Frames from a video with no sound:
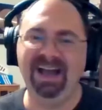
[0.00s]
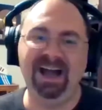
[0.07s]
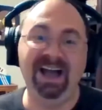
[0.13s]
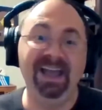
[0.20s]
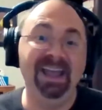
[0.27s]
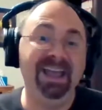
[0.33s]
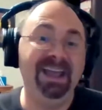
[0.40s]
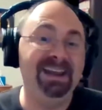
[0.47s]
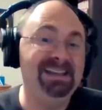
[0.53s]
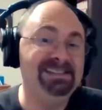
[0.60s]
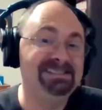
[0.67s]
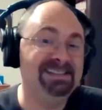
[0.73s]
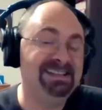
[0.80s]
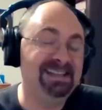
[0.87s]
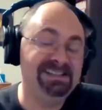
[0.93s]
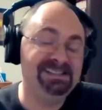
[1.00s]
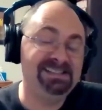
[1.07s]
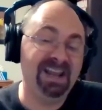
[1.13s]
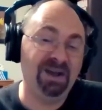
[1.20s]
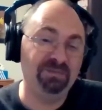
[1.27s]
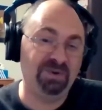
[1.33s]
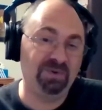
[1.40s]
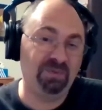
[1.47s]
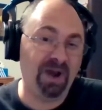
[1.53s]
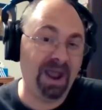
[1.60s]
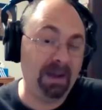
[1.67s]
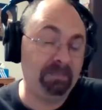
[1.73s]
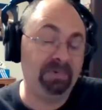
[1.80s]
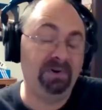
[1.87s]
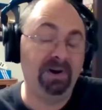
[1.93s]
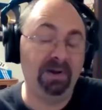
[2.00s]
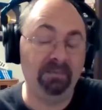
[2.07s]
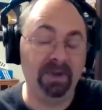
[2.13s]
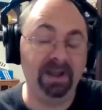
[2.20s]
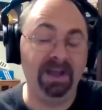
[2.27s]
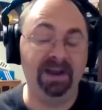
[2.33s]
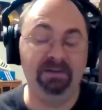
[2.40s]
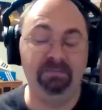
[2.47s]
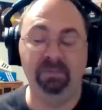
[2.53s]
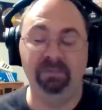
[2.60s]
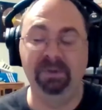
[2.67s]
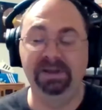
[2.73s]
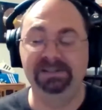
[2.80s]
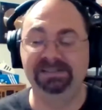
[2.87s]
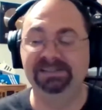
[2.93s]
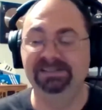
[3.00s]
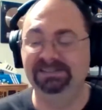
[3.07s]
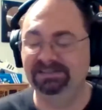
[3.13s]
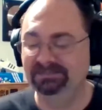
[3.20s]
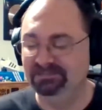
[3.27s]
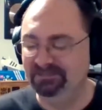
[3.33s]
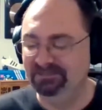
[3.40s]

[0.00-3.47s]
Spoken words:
I had He's the DJ, I'm the Rapper on my honorable mentions.